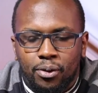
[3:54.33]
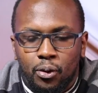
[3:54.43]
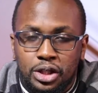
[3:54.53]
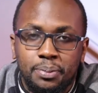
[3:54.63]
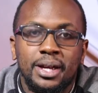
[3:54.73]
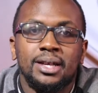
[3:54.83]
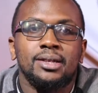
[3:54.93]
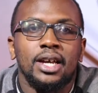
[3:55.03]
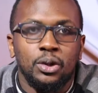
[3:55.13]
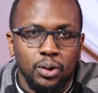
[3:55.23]
which
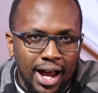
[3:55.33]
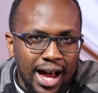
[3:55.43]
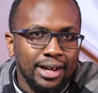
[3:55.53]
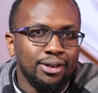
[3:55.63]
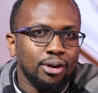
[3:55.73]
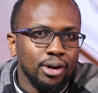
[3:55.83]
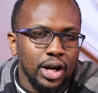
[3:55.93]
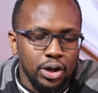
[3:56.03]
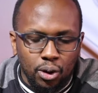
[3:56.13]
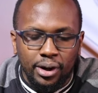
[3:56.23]
means it will handle
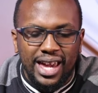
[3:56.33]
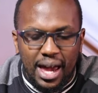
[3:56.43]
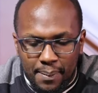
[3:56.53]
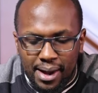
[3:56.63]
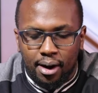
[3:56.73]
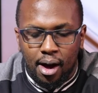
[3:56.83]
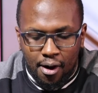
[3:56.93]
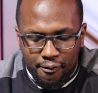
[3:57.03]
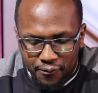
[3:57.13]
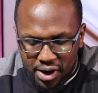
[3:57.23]
your gaming
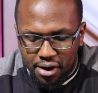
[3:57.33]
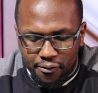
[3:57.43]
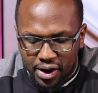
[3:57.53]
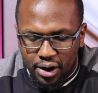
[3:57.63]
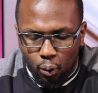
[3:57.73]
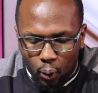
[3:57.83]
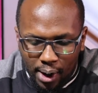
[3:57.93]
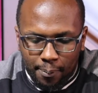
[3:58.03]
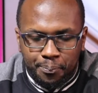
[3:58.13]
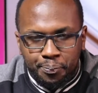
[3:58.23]
very, very
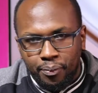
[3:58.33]
well.